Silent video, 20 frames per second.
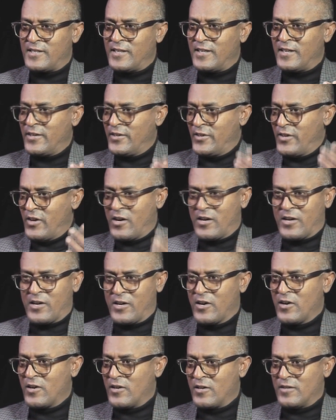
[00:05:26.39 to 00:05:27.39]
a young
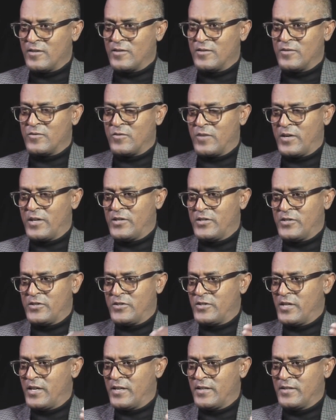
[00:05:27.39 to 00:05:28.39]
girl
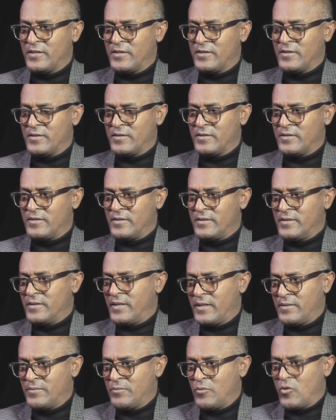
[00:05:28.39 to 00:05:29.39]
raised and
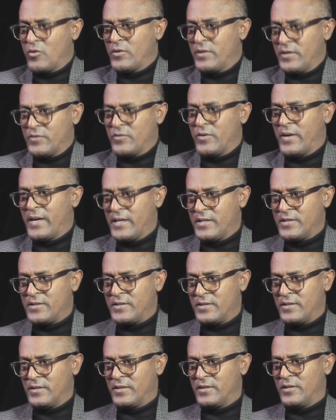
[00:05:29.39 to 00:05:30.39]
born and raised
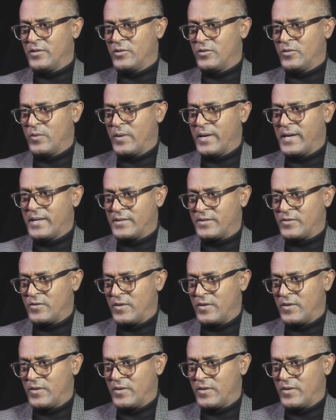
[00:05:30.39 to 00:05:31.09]
in the U.S.,